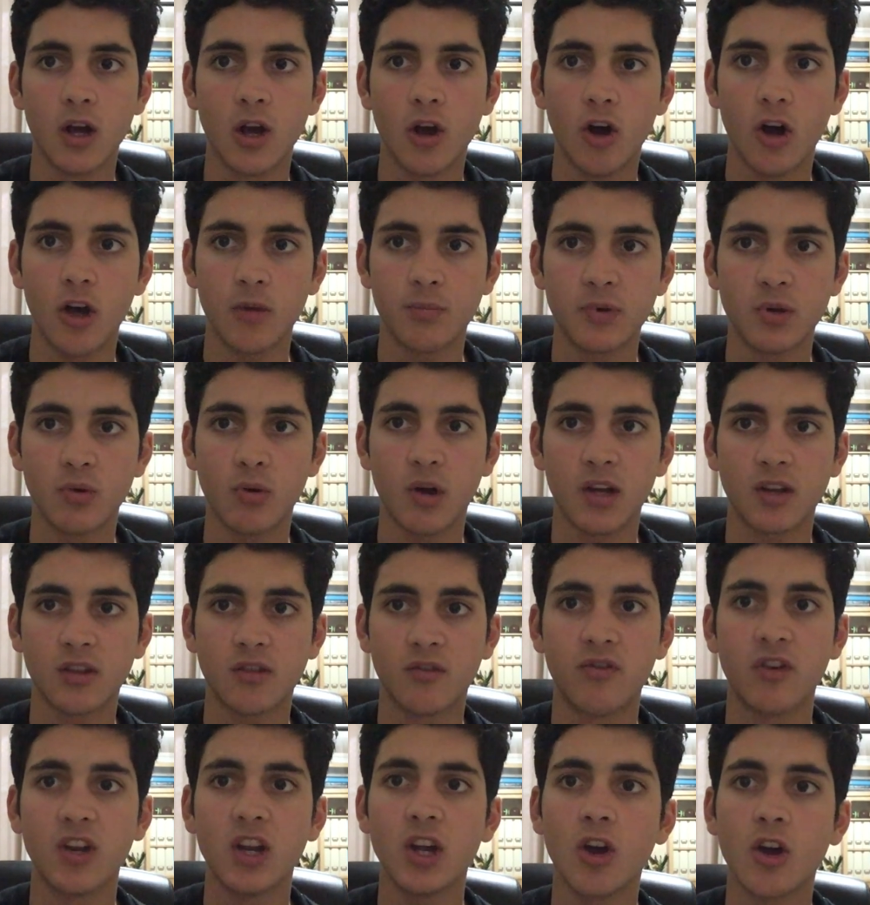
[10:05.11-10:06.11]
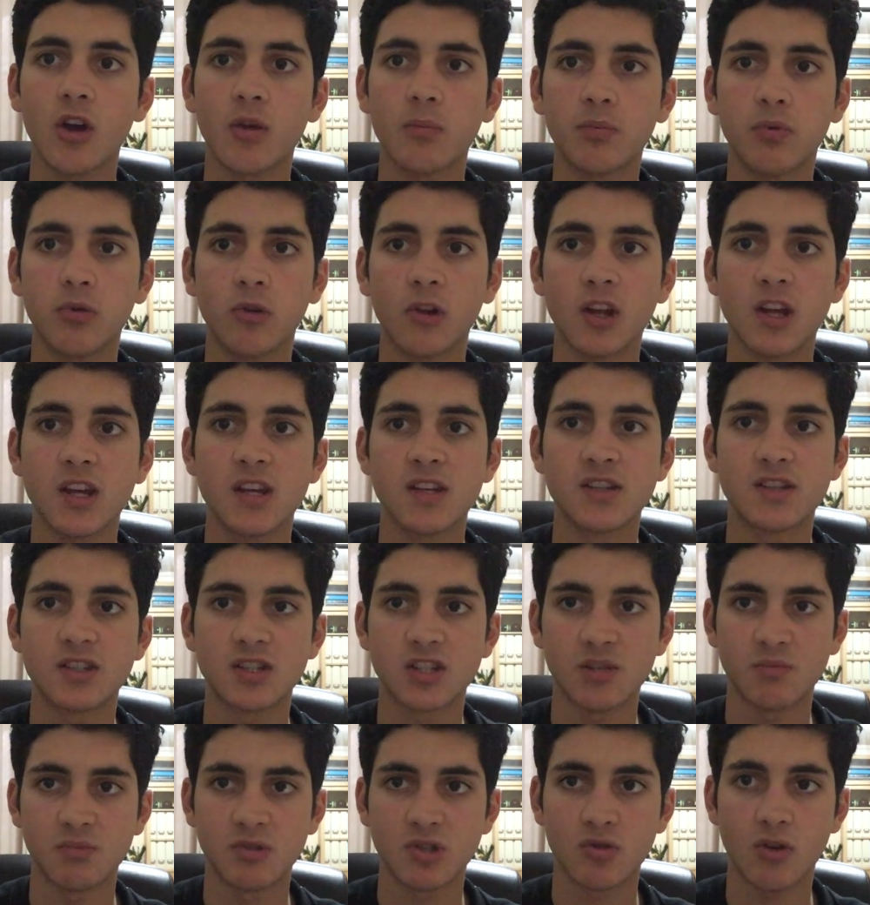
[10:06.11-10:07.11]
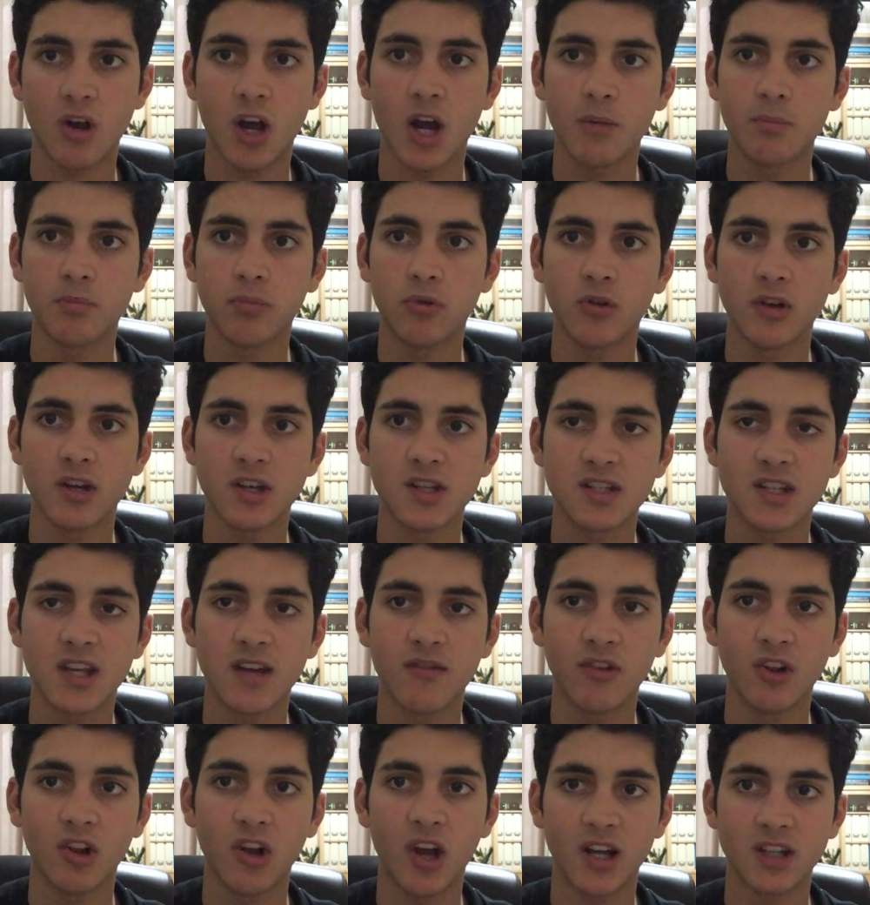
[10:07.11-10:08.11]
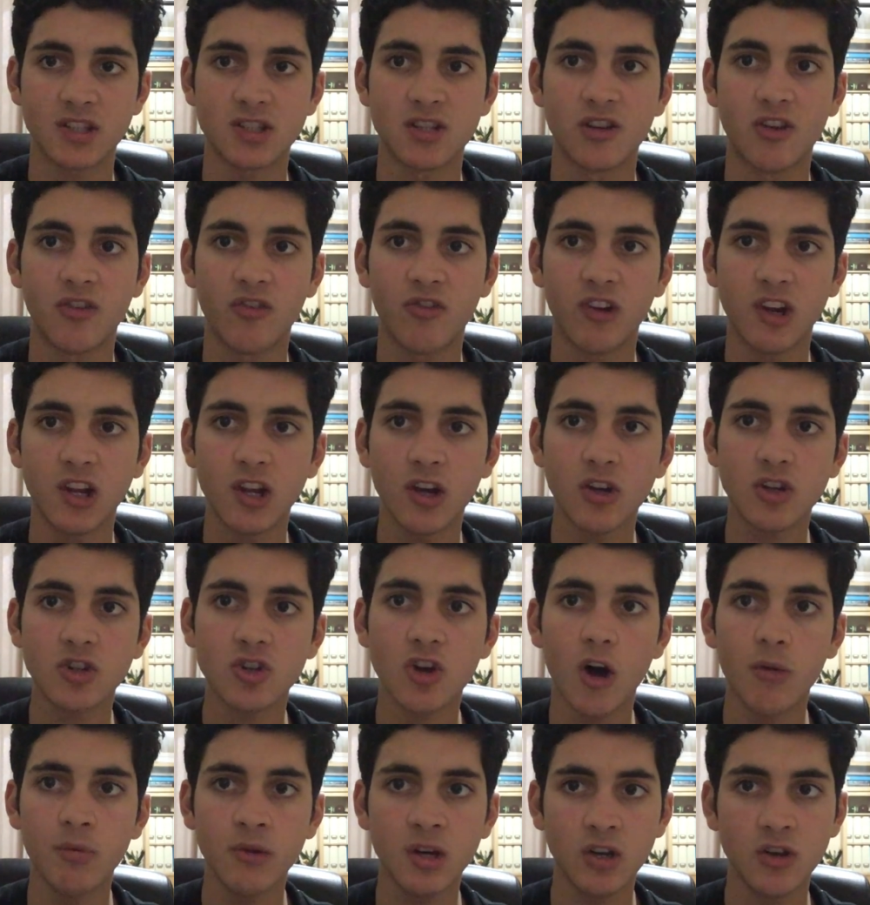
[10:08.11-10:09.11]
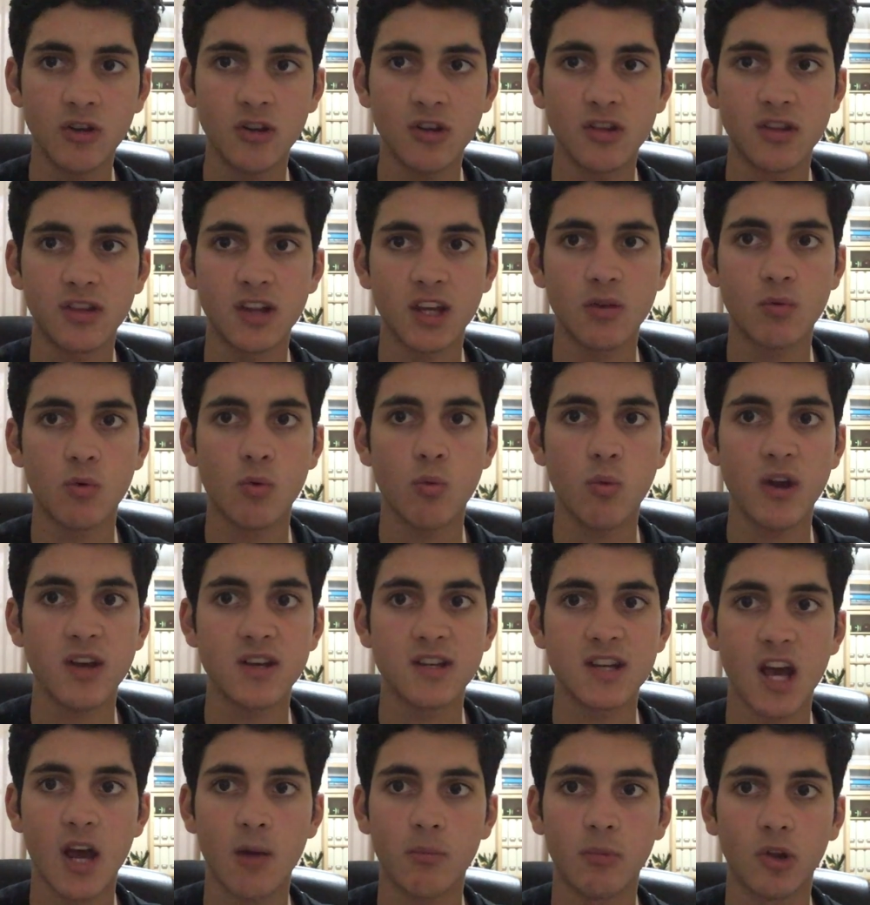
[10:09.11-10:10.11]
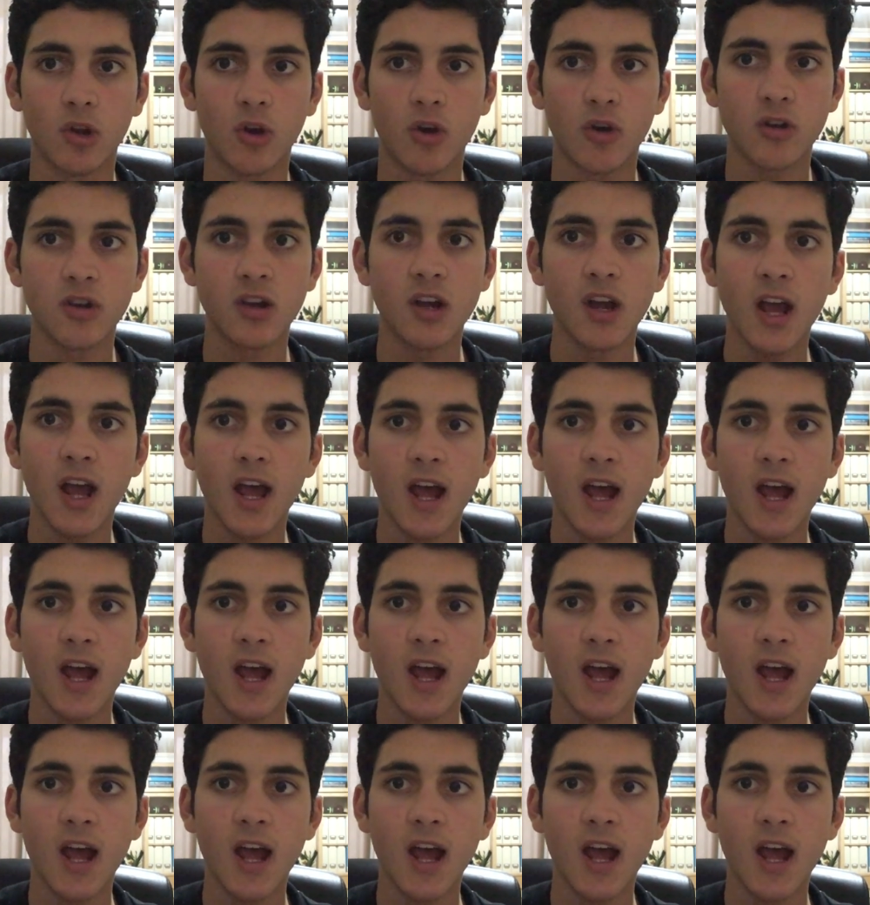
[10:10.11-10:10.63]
Hope you like the video. Please subscribe. Please give a like to this video. Comment who you think will win down below.